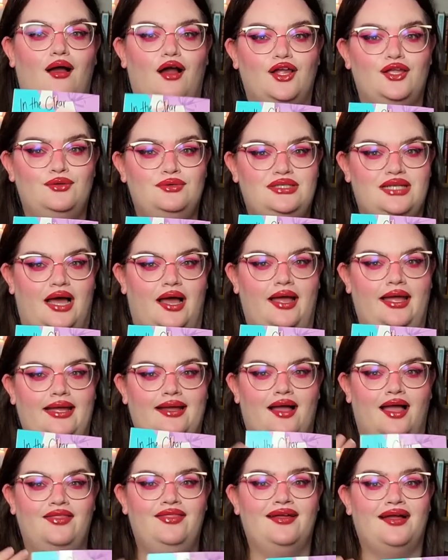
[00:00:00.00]
Are you
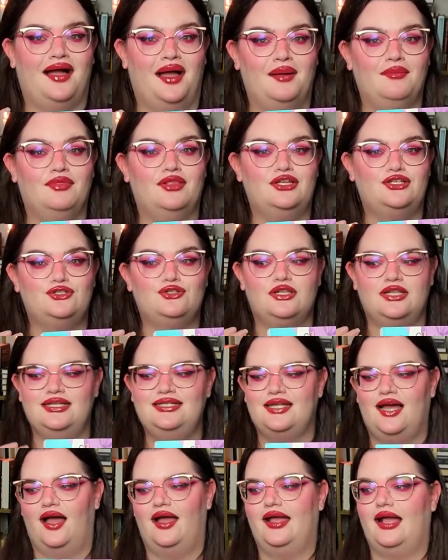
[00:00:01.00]
dying? I think I'm literally
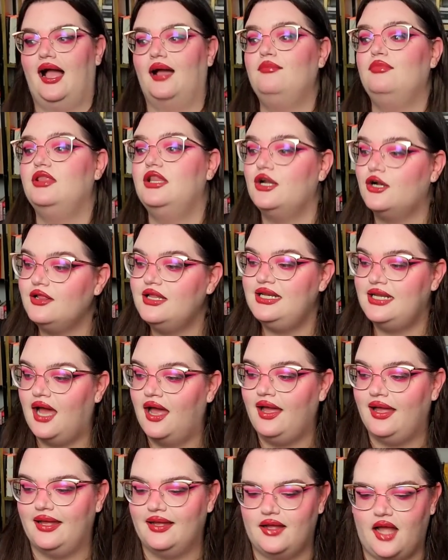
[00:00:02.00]
dying. I'm literally
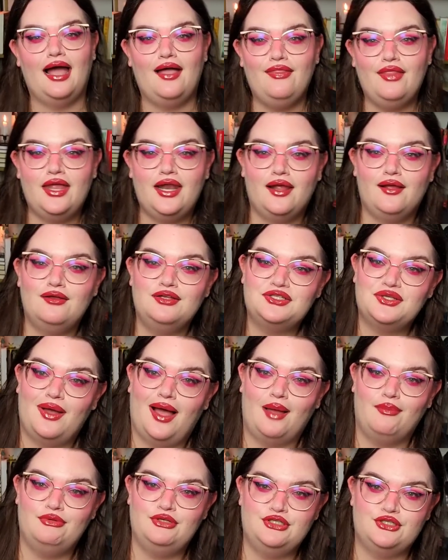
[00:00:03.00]
dying. And then I also
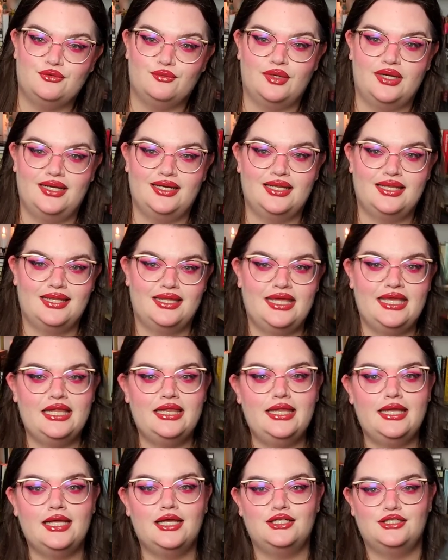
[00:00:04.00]
happen to read
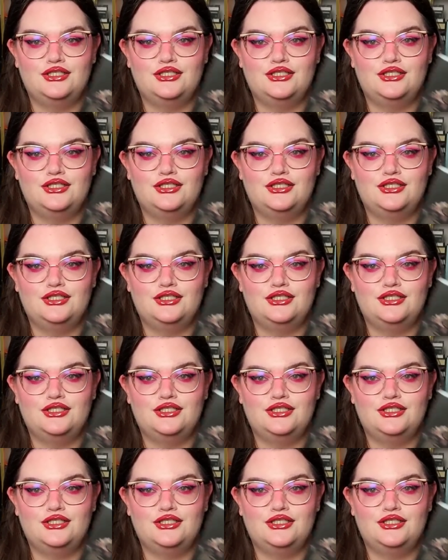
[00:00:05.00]
Killing a